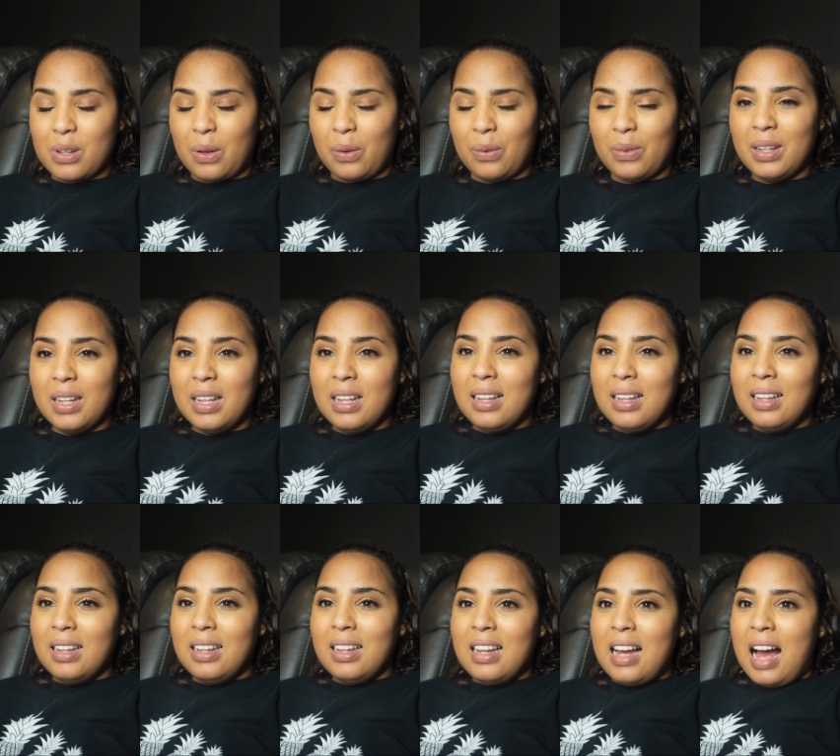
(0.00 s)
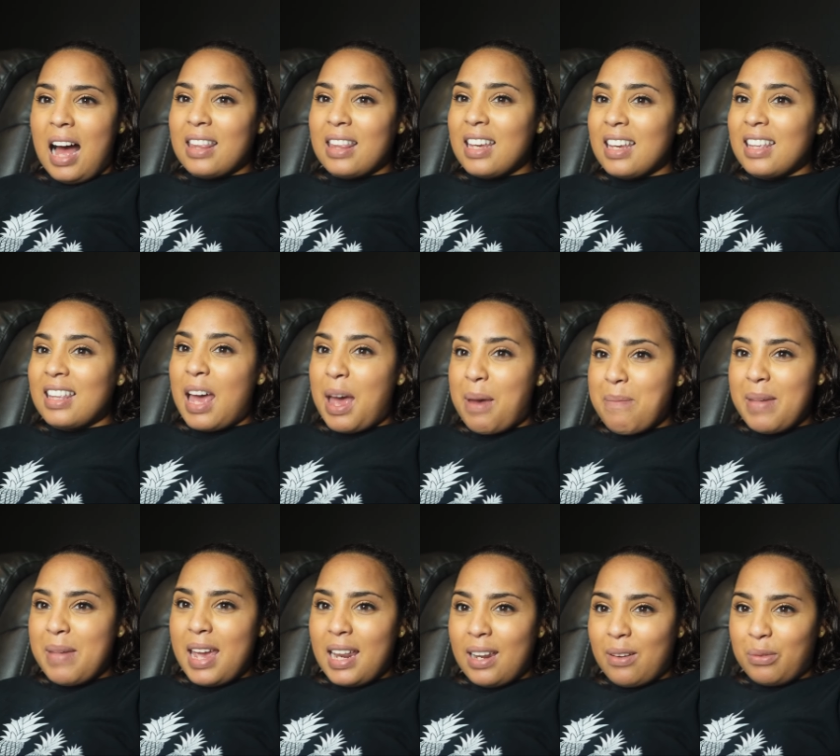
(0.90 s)
so i think
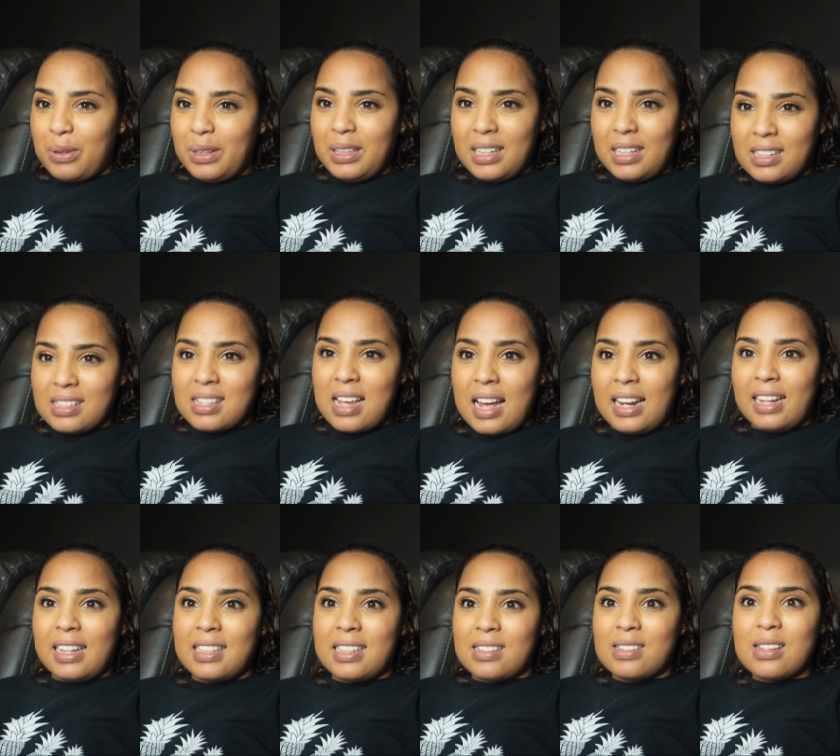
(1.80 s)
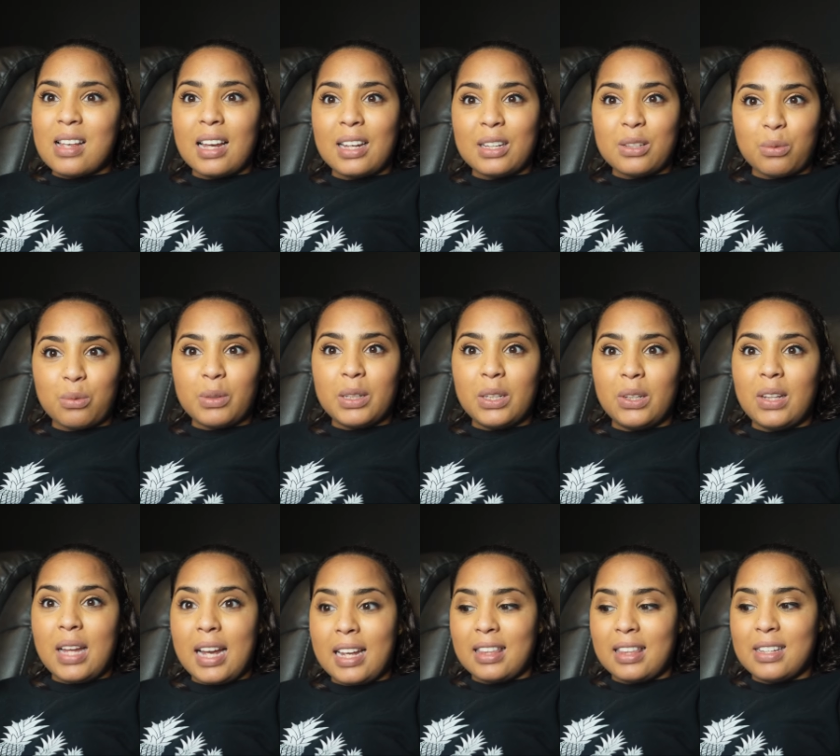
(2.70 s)
that made it really exciting because it's like it's
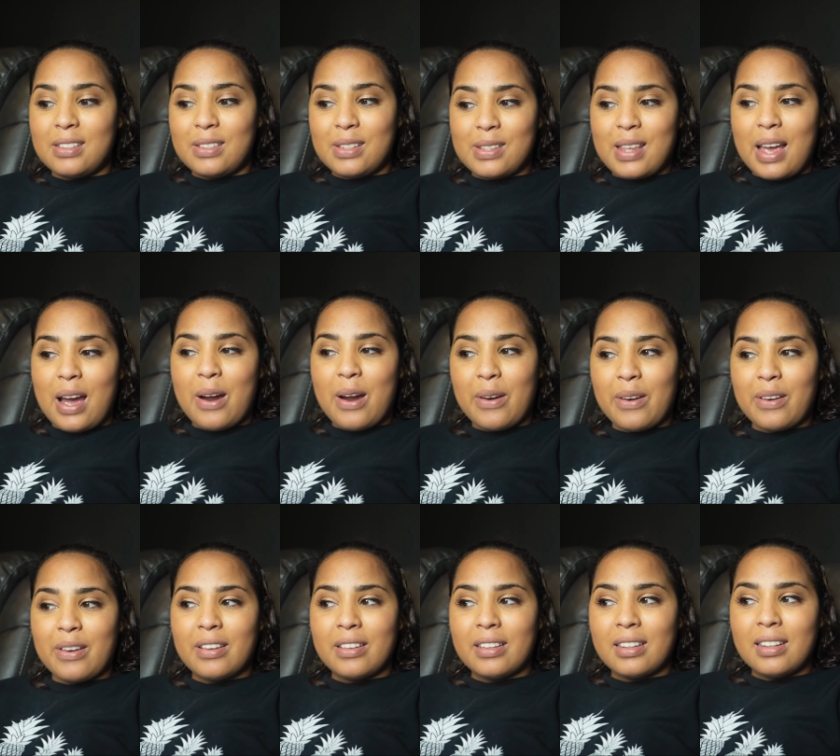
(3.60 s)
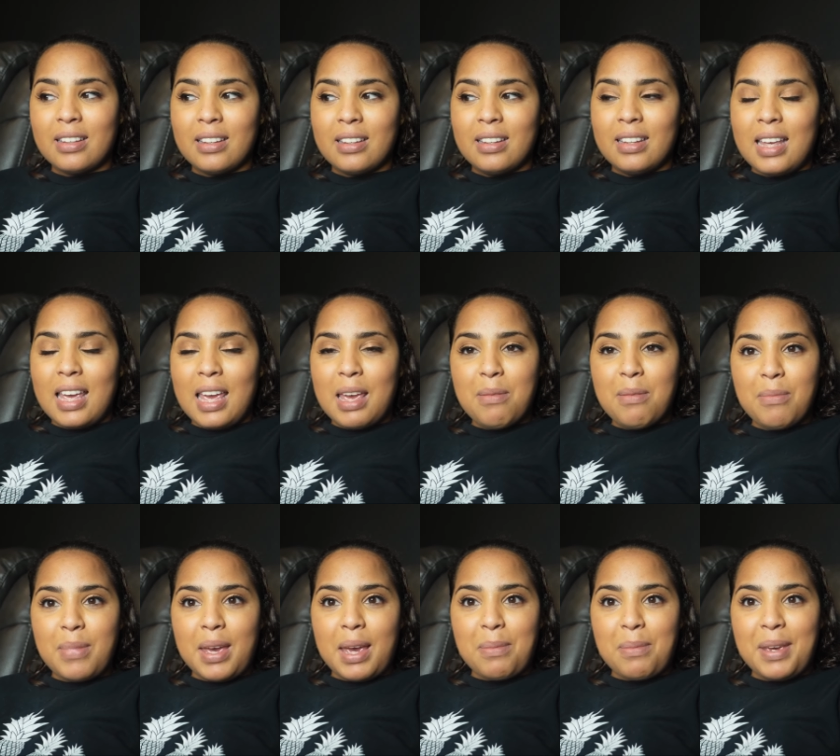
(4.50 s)
real like this is our
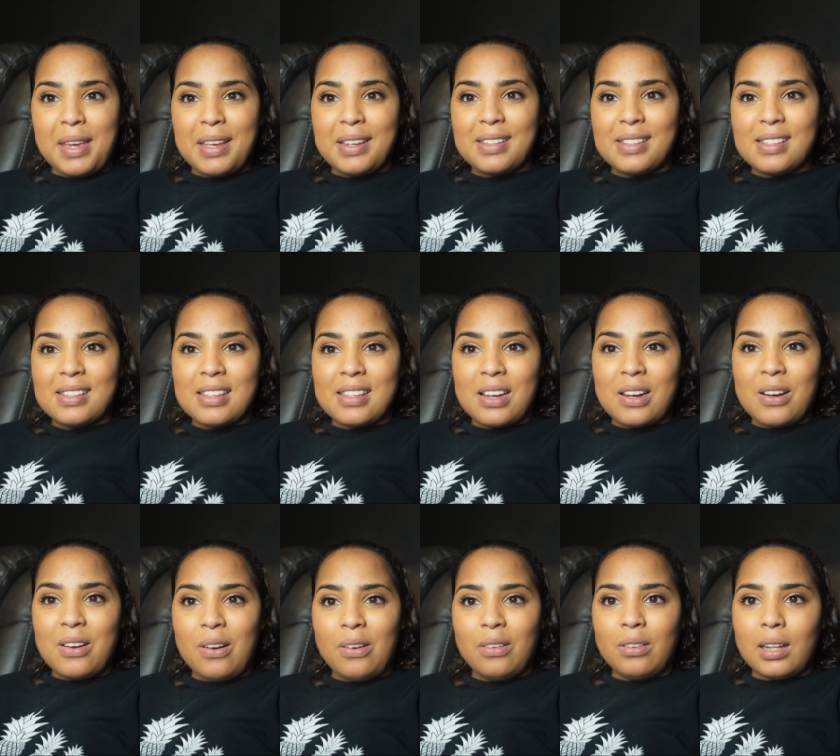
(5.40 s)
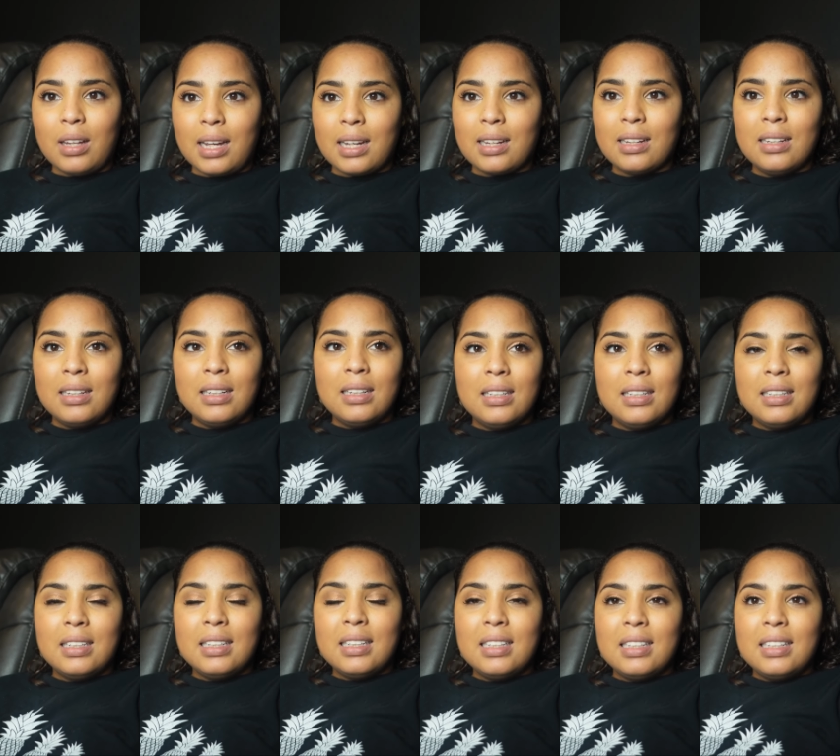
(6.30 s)
emBaby so like
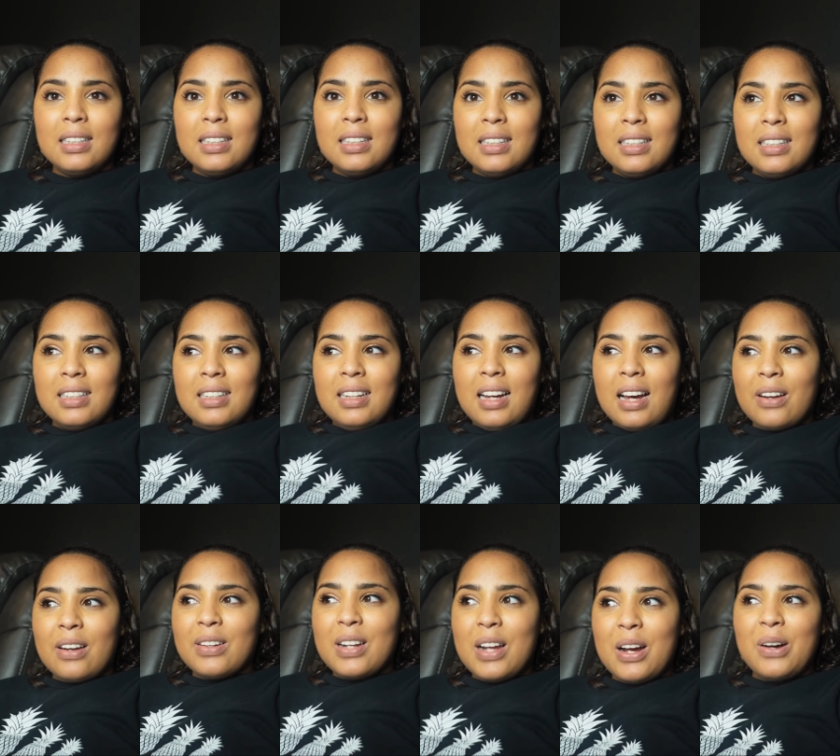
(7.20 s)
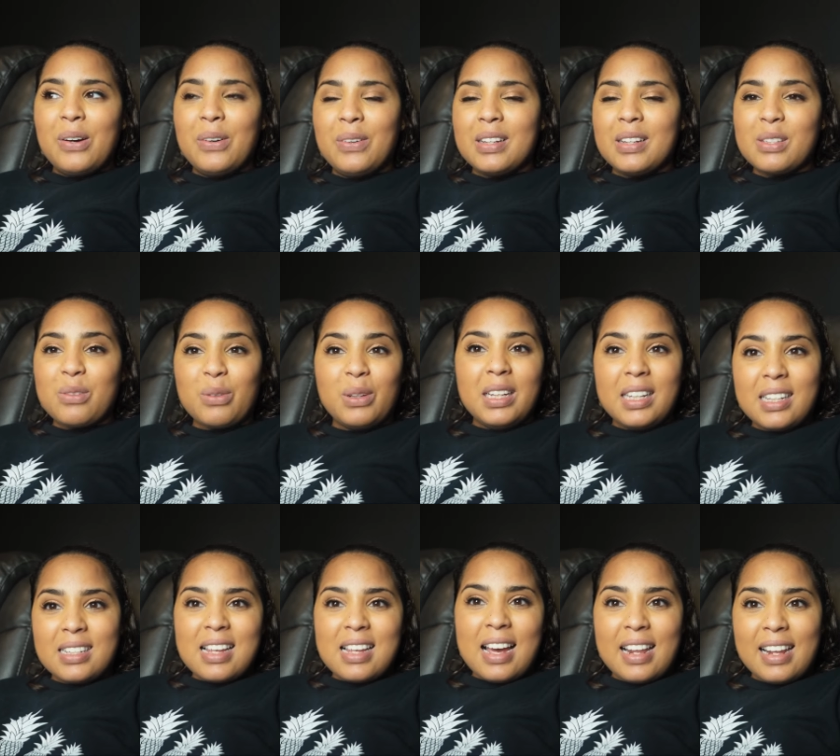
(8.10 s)
i don't know it's
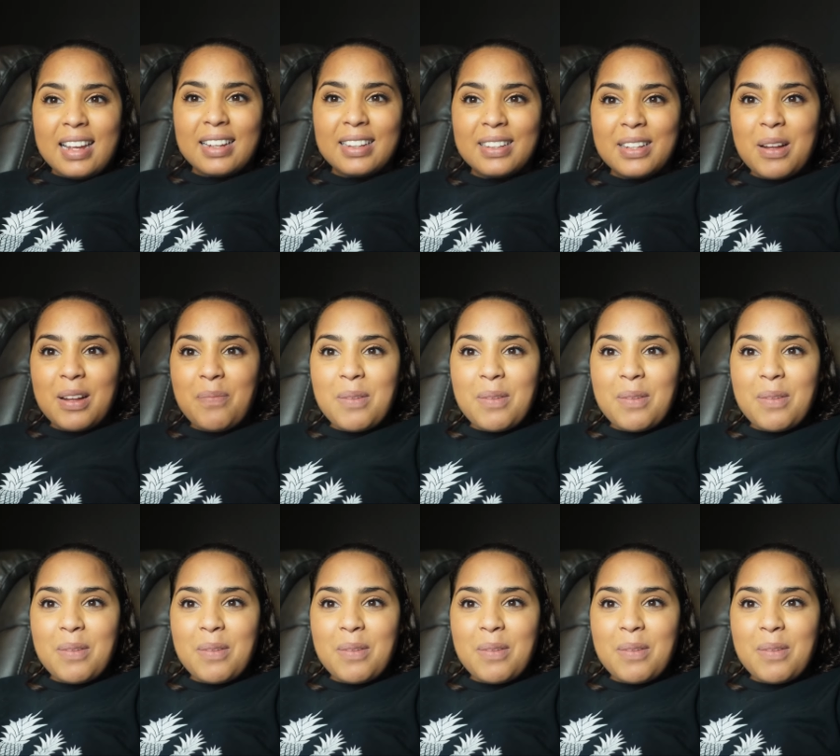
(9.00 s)
really exciting